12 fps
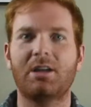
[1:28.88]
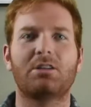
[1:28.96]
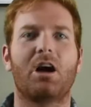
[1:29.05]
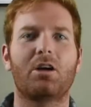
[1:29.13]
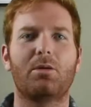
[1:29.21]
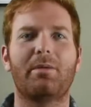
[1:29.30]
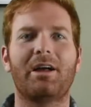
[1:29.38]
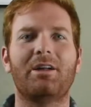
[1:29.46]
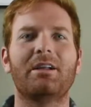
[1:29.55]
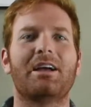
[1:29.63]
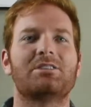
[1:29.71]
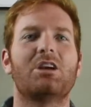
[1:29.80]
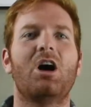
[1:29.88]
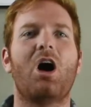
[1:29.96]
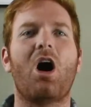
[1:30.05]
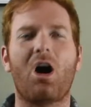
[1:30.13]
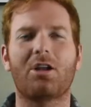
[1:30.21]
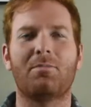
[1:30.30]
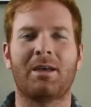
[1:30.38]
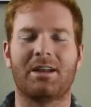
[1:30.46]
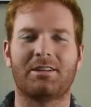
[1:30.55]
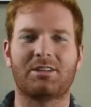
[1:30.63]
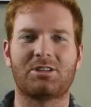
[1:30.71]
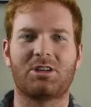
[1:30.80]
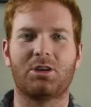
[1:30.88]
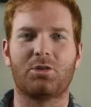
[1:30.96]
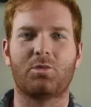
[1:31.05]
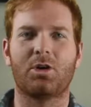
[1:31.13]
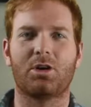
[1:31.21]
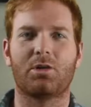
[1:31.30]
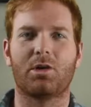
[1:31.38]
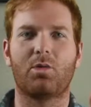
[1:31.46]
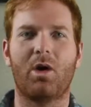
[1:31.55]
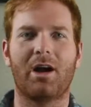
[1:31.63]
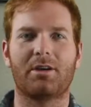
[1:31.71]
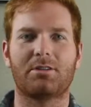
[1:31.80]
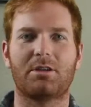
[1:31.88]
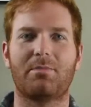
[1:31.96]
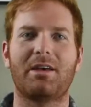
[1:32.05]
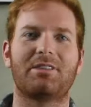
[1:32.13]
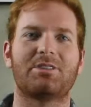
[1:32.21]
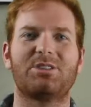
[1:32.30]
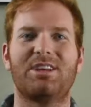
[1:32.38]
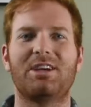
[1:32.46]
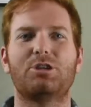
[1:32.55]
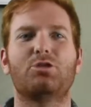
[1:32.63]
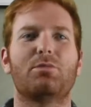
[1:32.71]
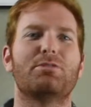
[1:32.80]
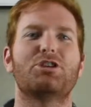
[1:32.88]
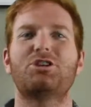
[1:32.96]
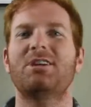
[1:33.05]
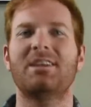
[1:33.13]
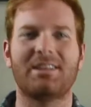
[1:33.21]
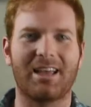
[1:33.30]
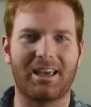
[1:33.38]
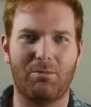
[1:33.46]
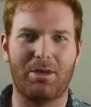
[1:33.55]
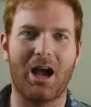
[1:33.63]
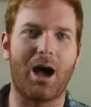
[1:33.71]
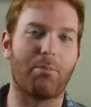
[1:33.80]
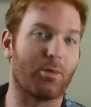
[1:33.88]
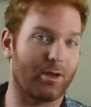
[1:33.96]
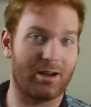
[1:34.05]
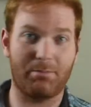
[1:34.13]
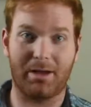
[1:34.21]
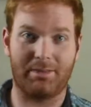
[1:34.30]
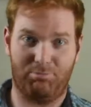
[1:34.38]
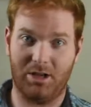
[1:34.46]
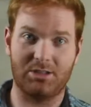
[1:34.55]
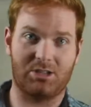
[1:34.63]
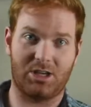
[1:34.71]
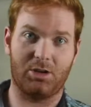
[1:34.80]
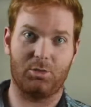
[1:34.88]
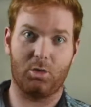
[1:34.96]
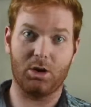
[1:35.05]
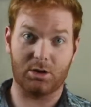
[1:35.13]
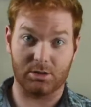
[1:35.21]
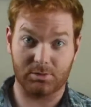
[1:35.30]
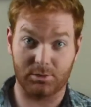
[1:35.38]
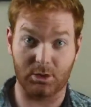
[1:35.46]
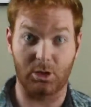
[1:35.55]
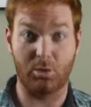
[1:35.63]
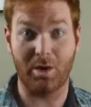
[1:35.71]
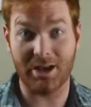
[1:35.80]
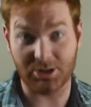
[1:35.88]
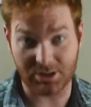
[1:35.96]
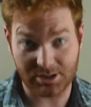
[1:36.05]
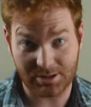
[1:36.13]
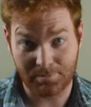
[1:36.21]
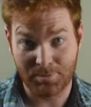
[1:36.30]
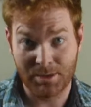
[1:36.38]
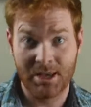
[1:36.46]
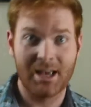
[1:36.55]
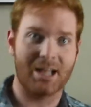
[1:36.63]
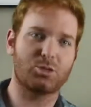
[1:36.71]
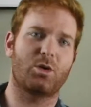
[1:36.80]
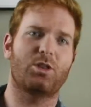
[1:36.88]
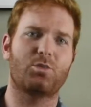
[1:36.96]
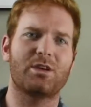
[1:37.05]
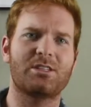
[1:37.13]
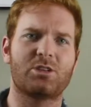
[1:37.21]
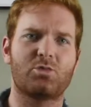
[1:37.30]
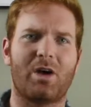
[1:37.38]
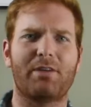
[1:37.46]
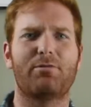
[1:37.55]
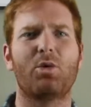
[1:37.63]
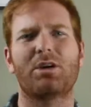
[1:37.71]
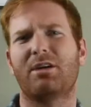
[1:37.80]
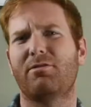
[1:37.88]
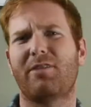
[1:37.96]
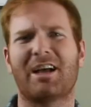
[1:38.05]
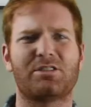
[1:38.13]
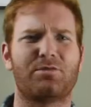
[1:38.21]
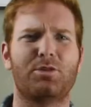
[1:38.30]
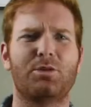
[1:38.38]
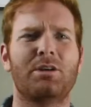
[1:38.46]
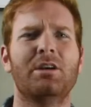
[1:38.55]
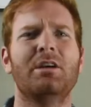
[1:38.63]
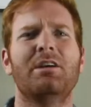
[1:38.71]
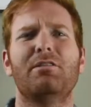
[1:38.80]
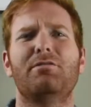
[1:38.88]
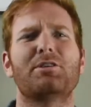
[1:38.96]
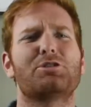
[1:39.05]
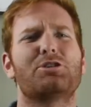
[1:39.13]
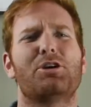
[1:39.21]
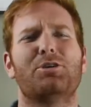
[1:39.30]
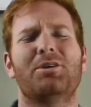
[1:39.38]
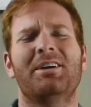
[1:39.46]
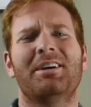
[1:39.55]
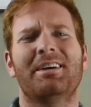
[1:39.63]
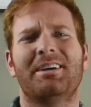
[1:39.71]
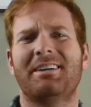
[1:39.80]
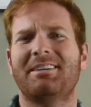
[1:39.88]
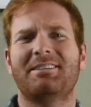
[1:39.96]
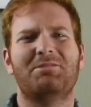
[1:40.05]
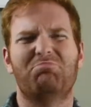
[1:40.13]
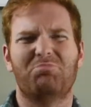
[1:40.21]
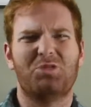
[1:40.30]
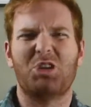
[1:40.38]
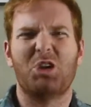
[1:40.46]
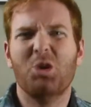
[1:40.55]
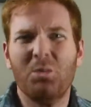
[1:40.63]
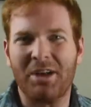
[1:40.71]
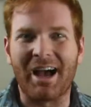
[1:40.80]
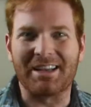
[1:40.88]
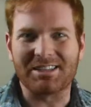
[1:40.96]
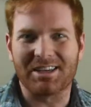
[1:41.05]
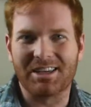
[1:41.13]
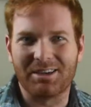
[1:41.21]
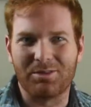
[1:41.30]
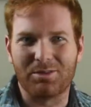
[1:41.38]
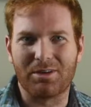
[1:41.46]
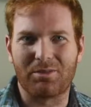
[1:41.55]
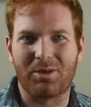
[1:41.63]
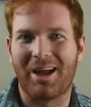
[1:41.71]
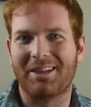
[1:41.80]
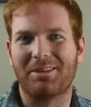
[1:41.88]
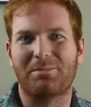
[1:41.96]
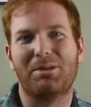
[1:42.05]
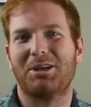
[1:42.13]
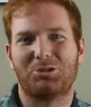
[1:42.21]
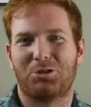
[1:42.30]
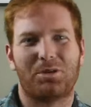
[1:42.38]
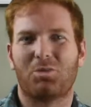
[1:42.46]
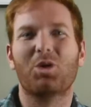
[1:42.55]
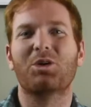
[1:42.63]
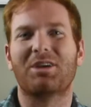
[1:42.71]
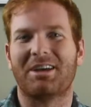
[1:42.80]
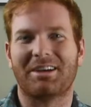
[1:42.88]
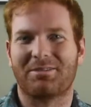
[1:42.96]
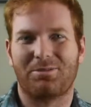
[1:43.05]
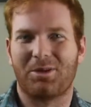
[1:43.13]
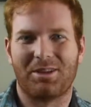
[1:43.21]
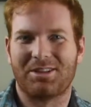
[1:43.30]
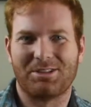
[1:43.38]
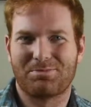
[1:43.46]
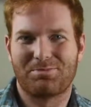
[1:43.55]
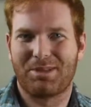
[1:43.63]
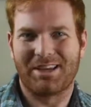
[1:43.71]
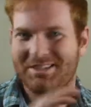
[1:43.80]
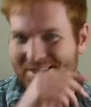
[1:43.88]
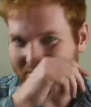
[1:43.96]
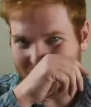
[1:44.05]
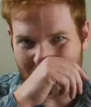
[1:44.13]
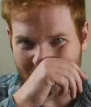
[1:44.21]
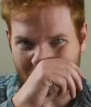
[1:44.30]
Taco Bell has automated the skilled work required to make this thing into a machine that can be operated by unskilled workers for low wages. It's one of the reasons why working fast food feels so dehumanizing. If you've ever had the pleasure of working at one of these places,